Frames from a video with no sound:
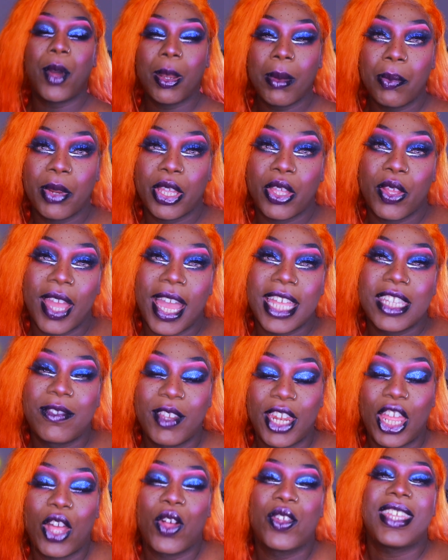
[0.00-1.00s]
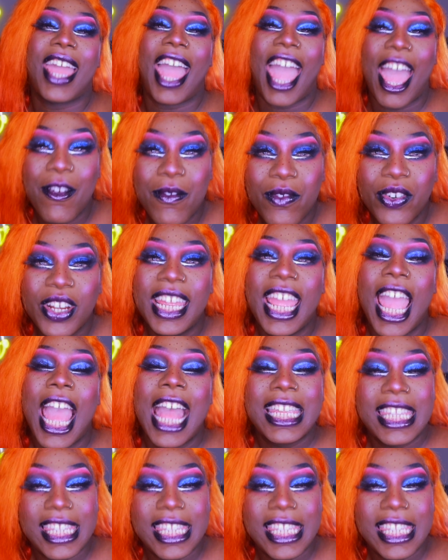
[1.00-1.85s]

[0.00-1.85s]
gonna be bringing you guys videos every